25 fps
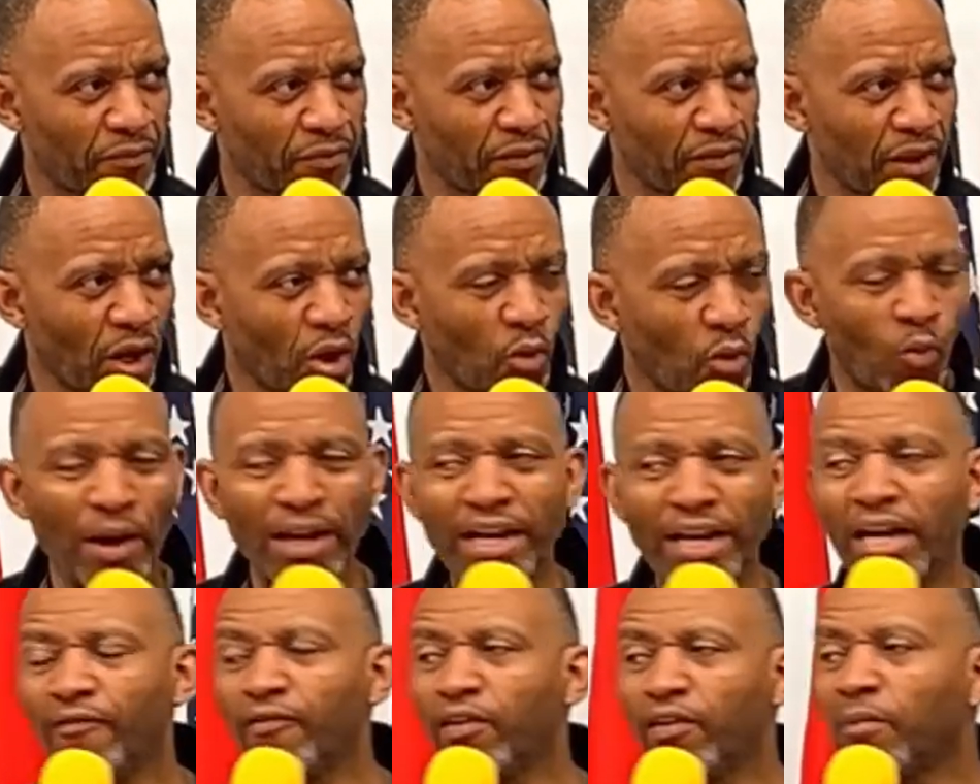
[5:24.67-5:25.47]
When
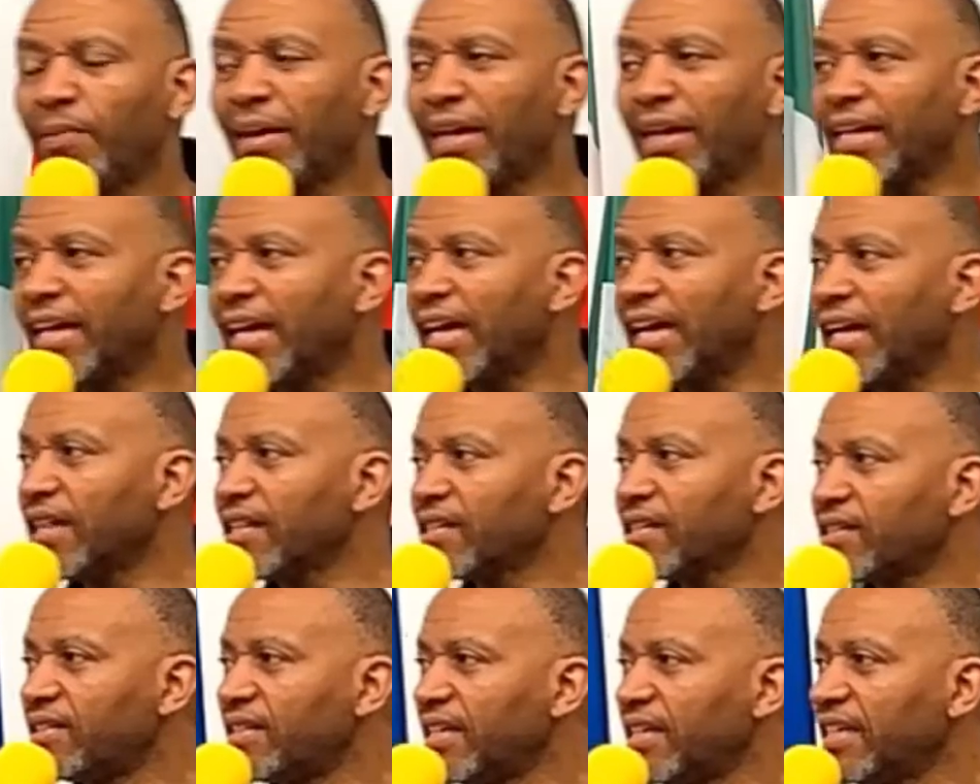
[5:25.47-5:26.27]
everybody else
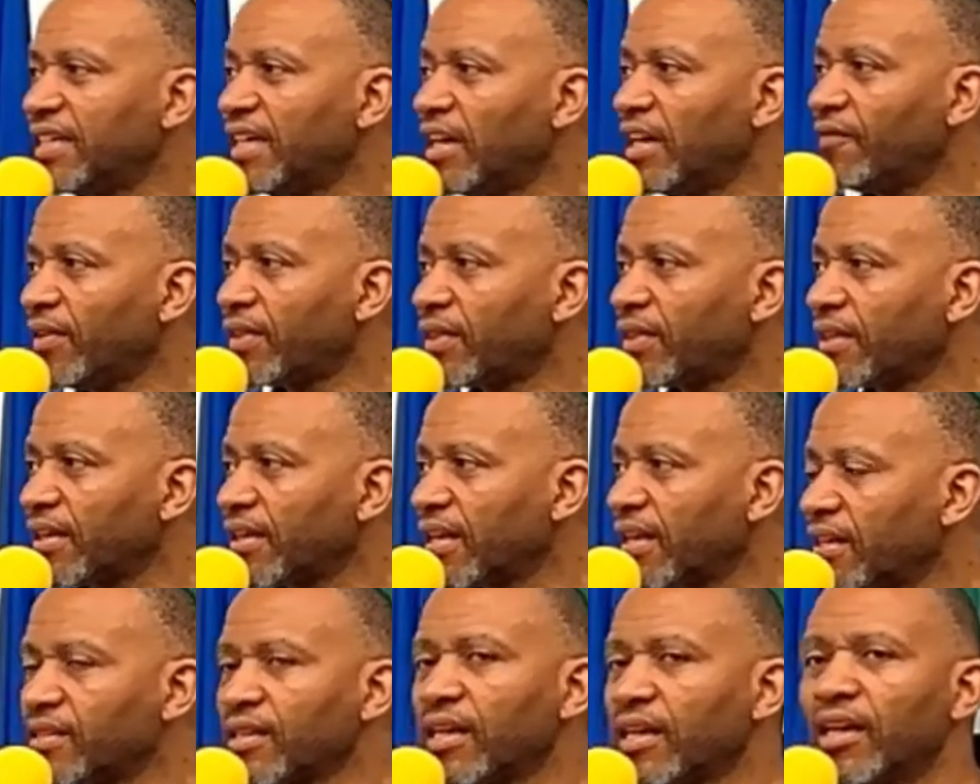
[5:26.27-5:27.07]
did everything
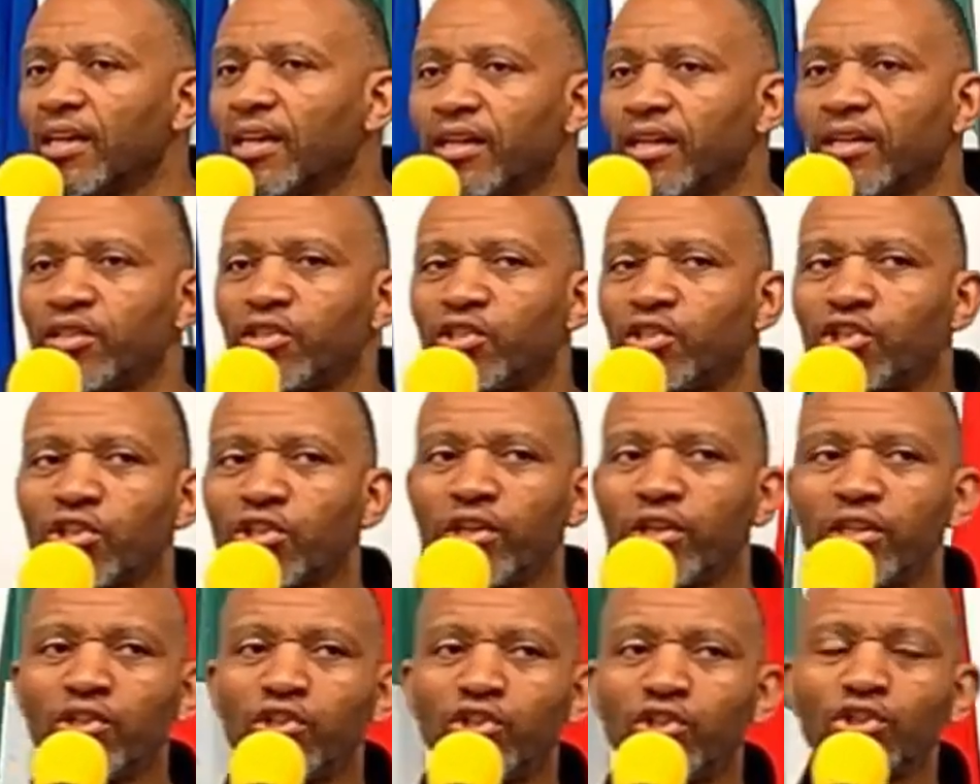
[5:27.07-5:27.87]
else, J
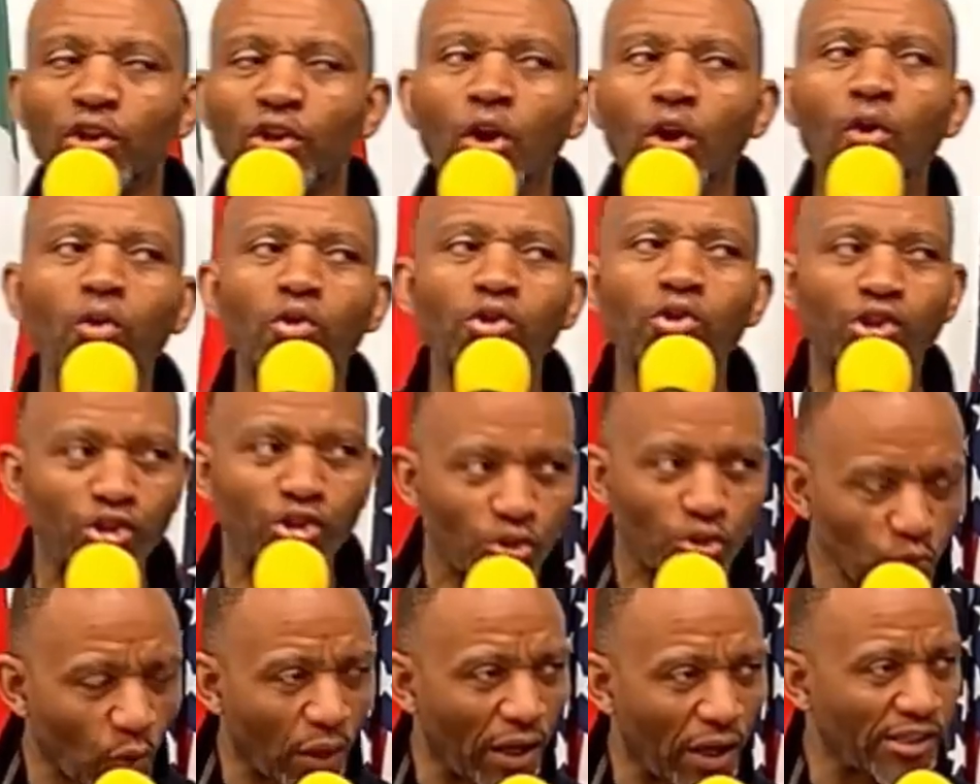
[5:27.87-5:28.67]

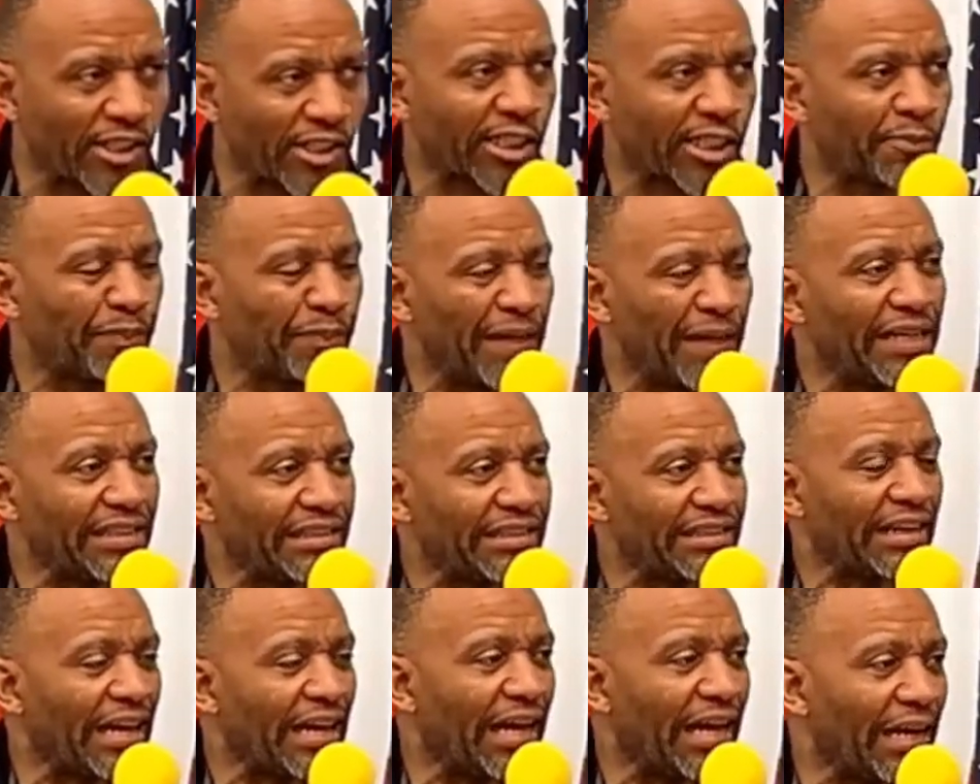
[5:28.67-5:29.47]
Joshua spent
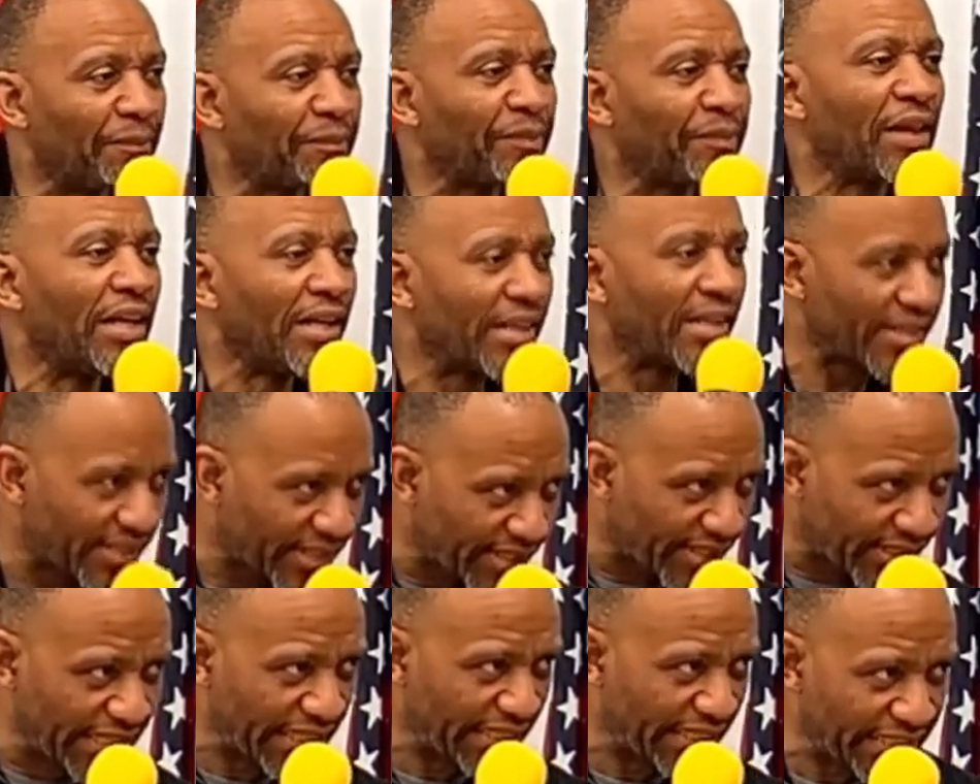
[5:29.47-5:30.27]
time
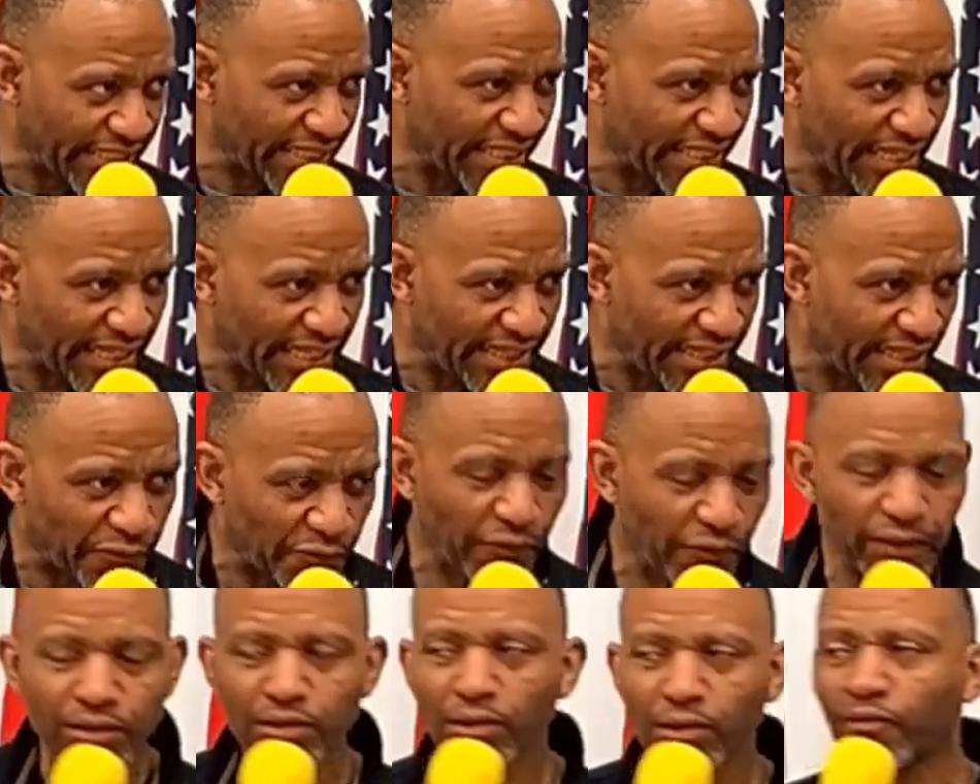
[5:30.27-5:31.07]
sitting at the
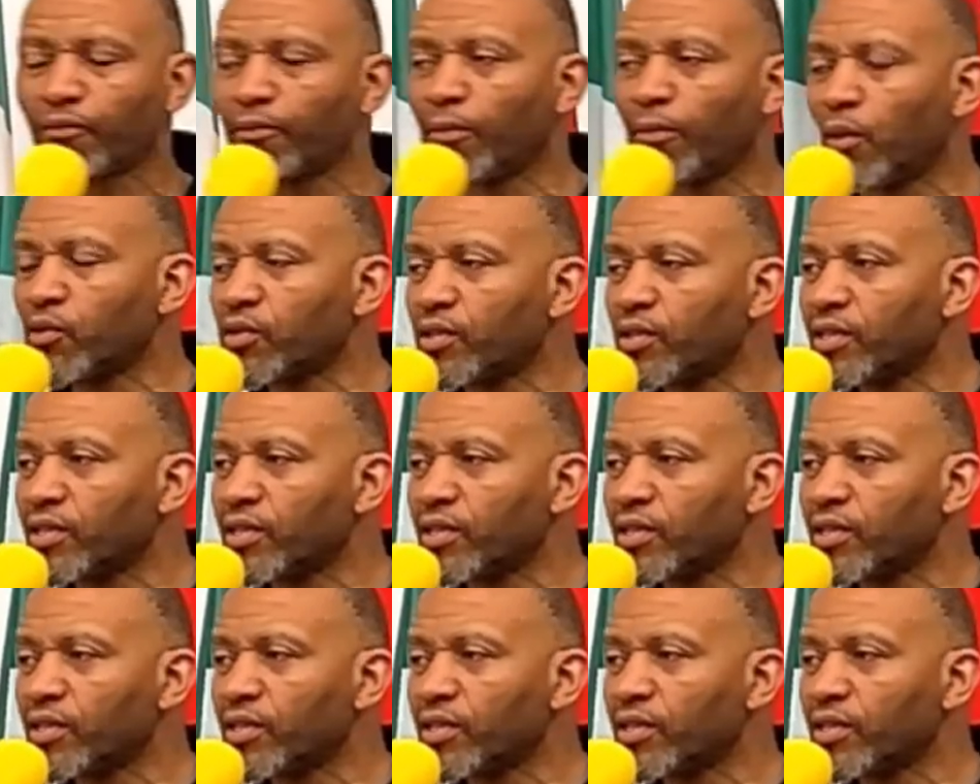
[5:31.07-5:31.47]
feet of Moses,